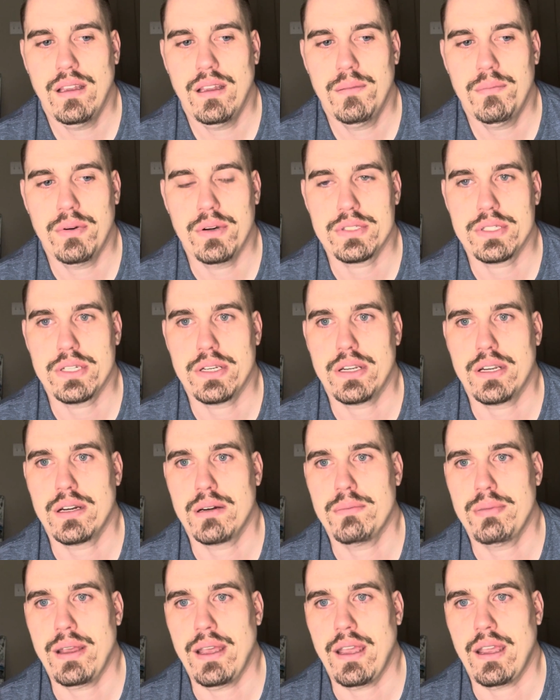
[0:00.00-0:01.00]
pushing your
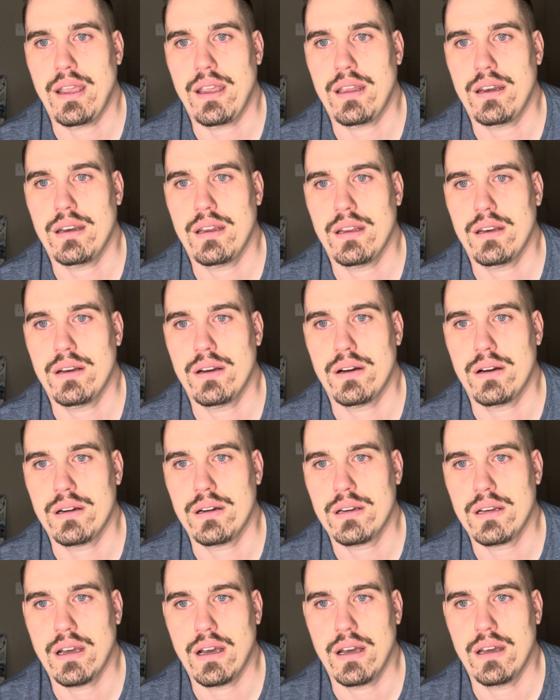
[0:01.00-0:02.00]
pain and
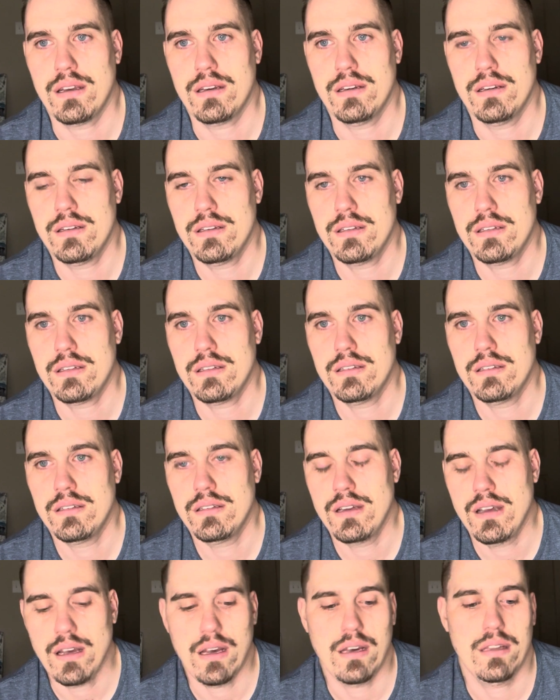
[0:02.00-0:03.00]
hurt on
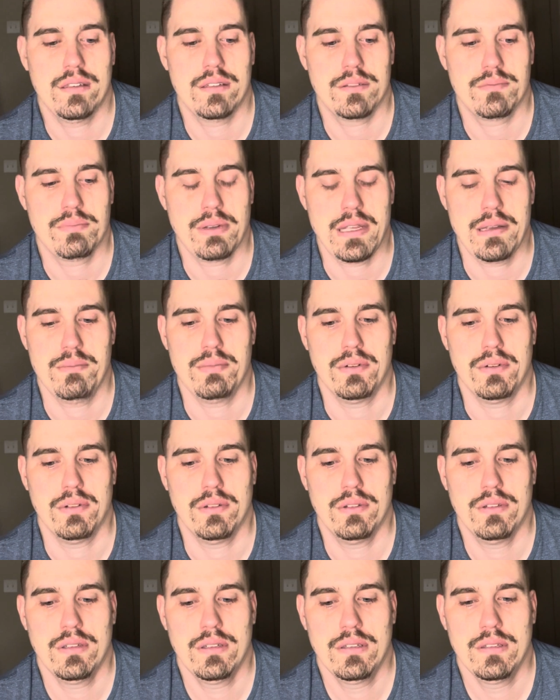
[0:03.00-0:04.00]
other people,